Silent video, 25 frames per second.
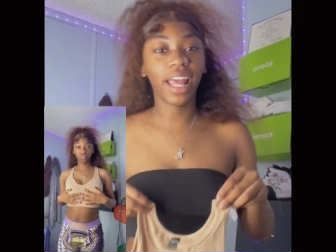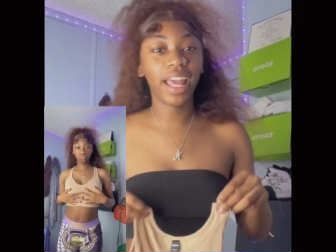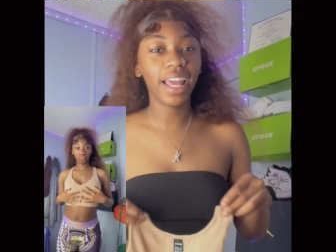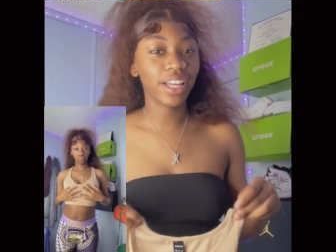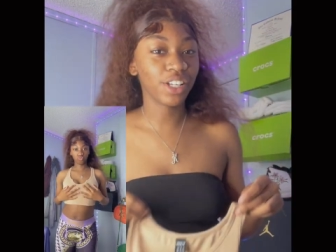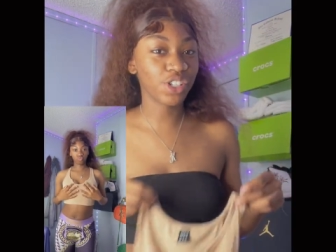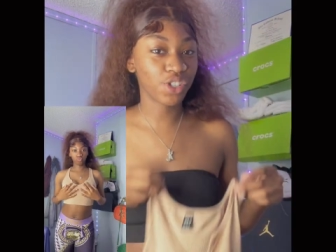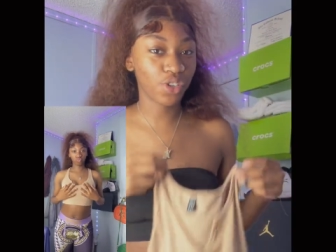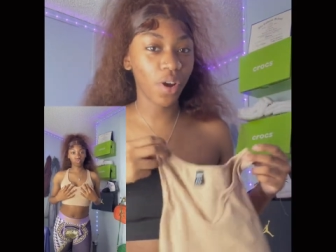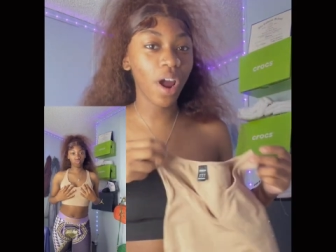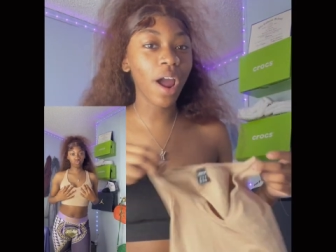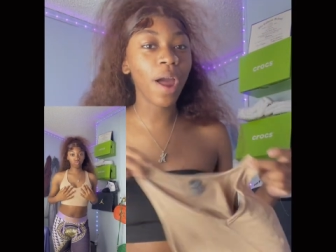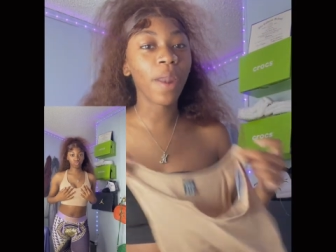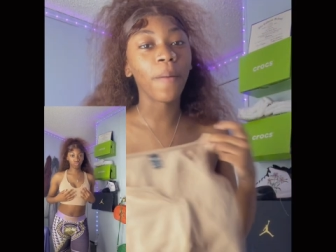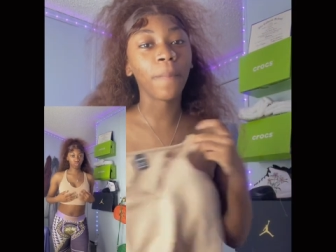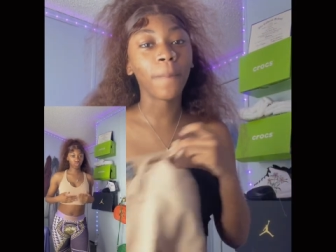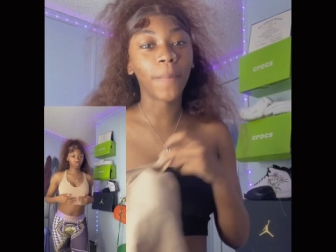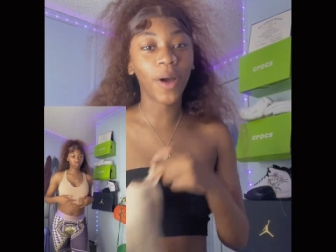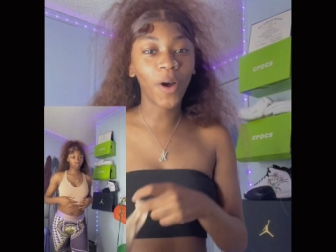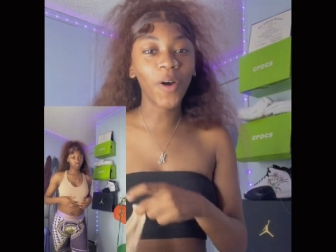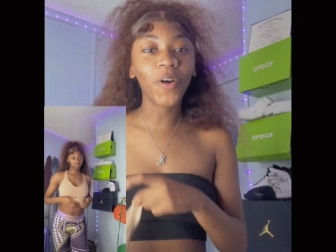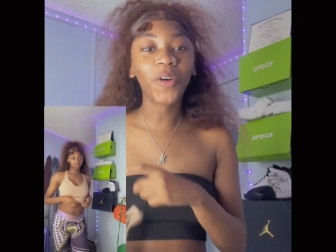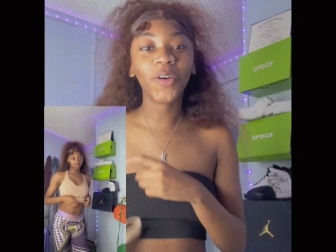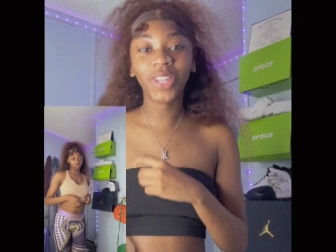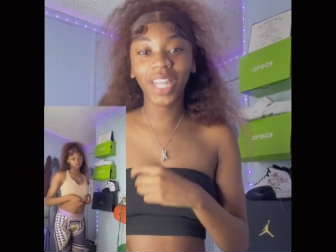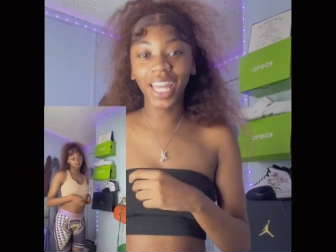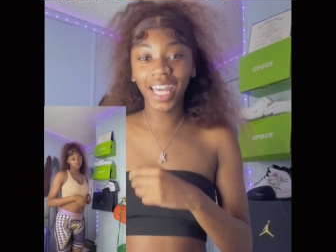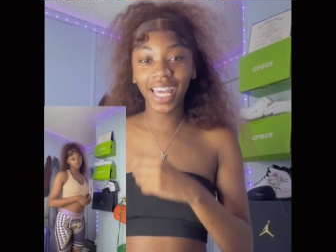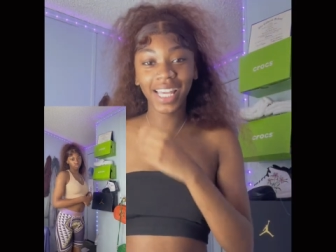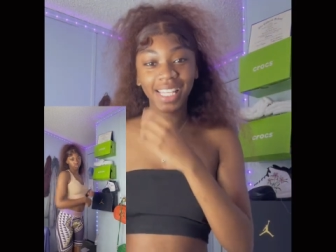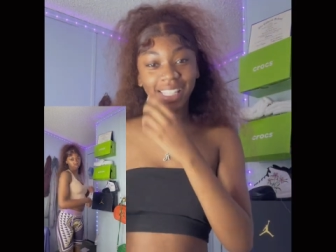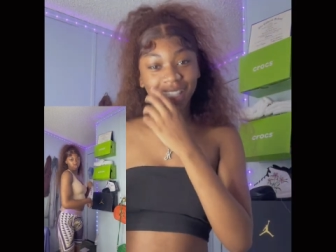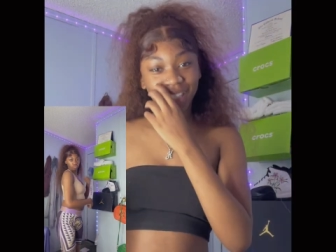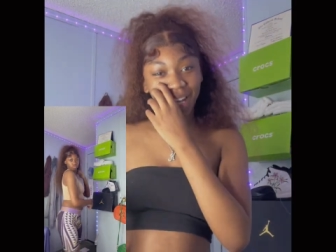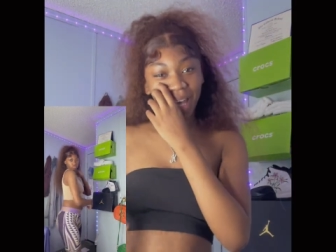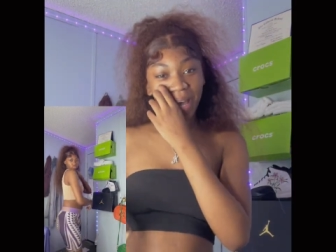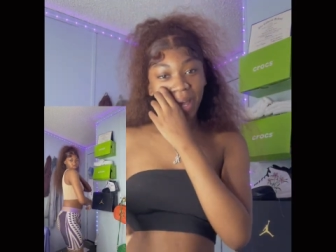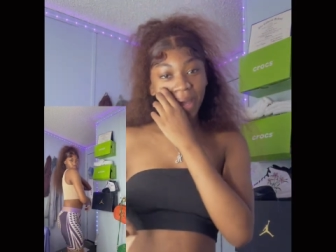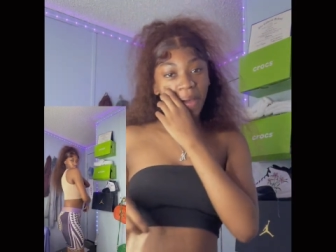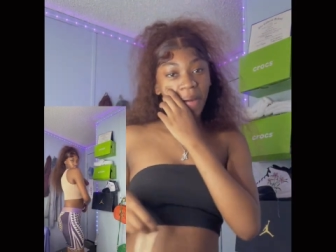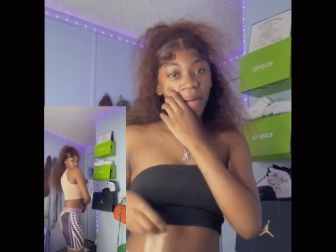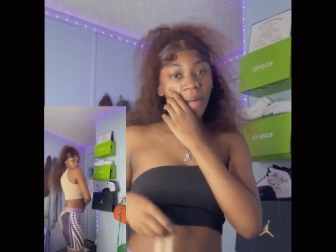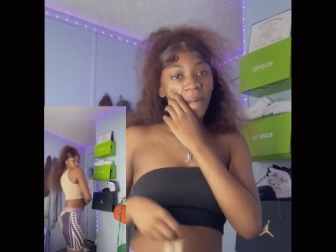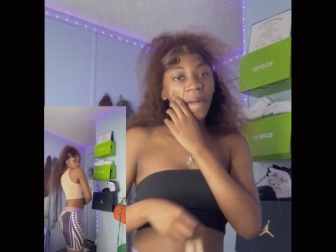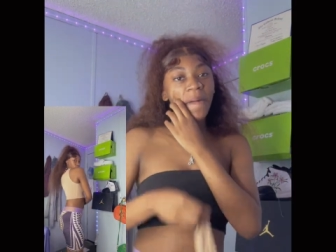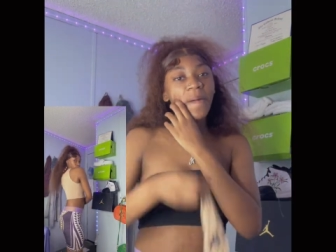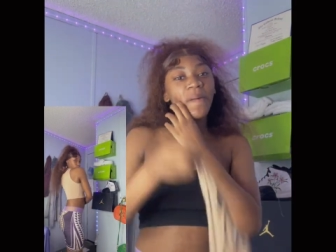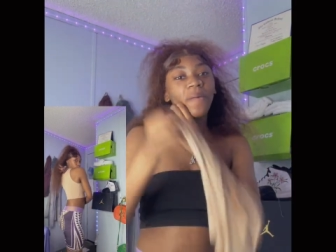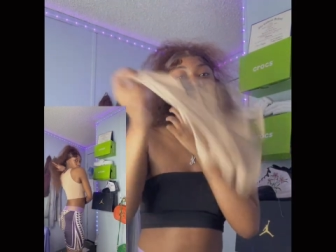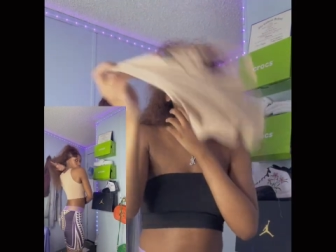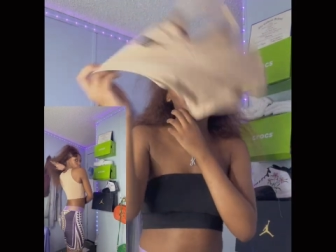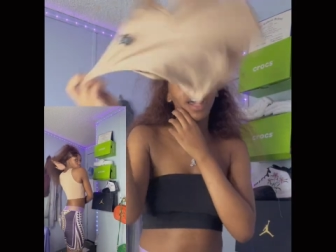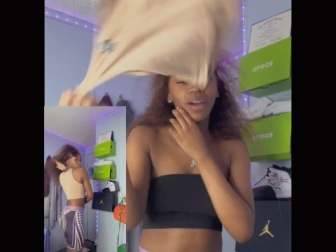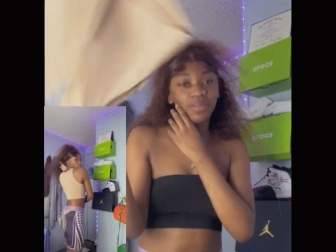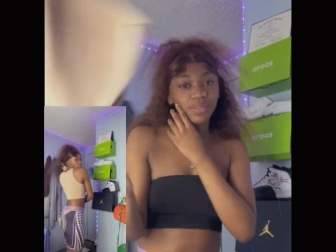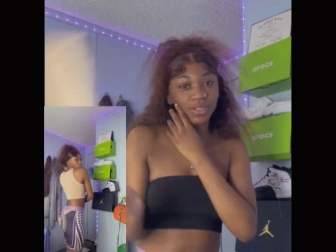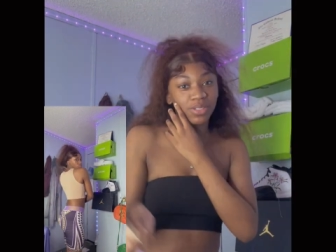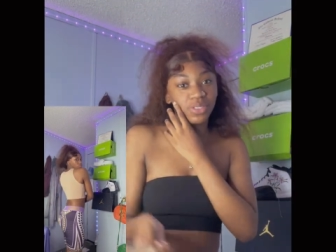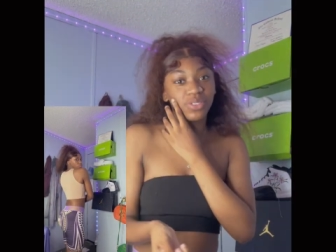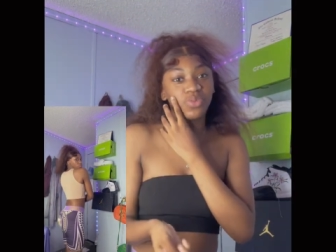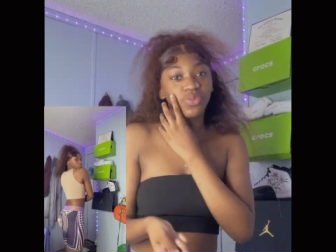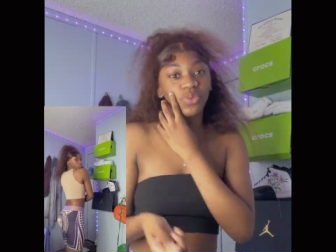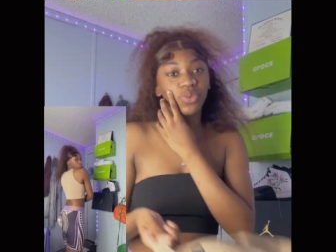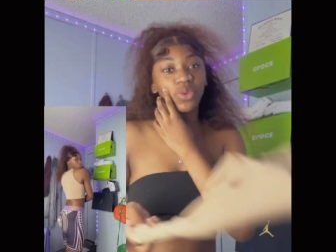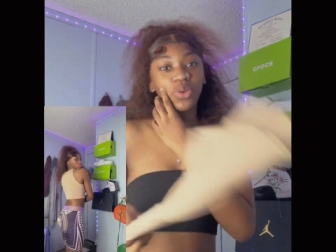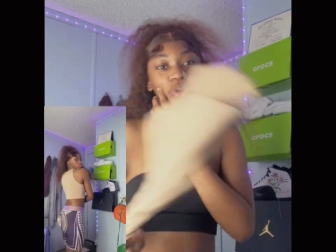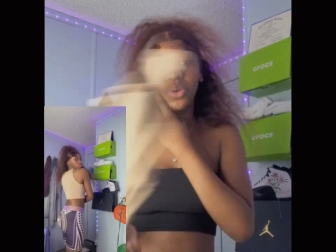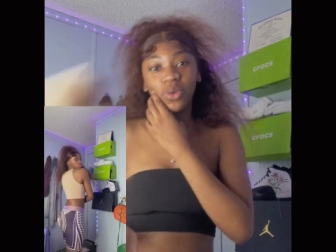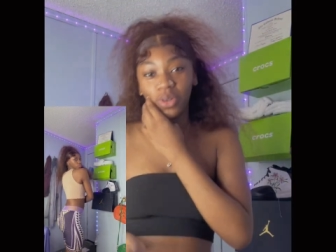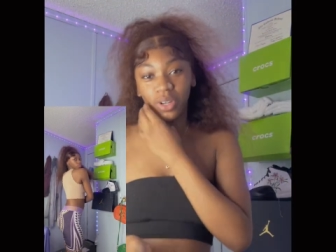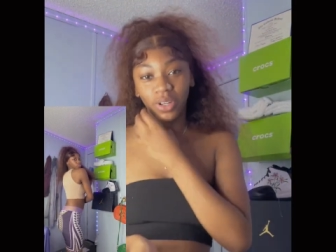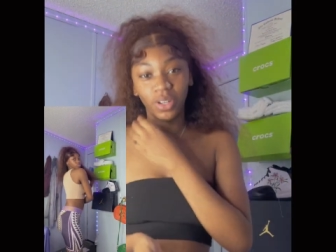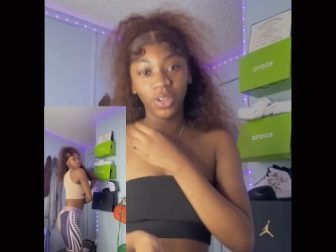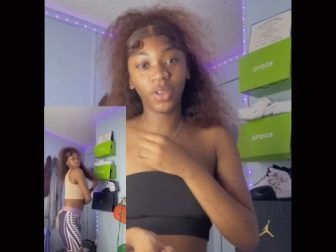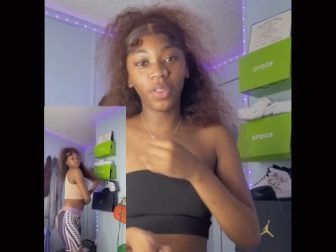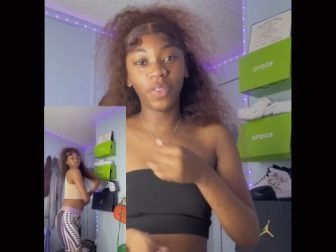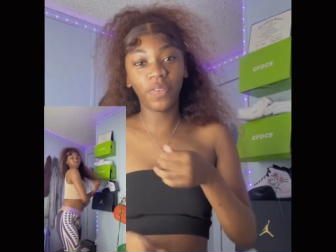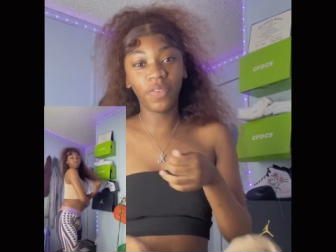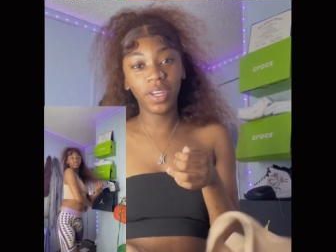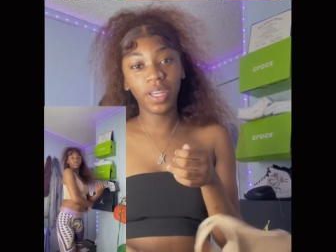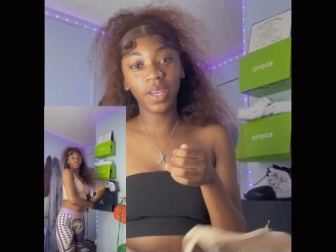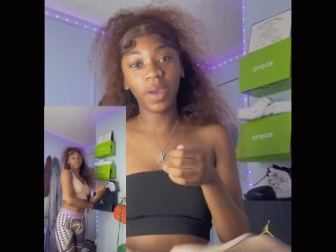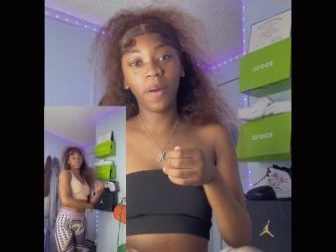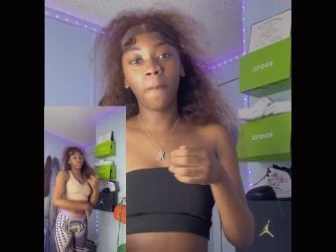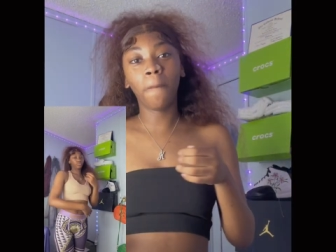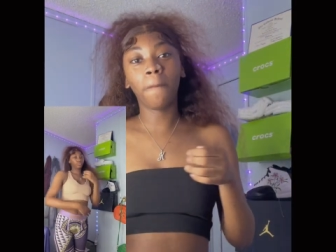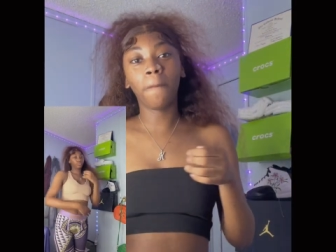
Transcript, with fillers: had tried them on last night and I was recording the other video,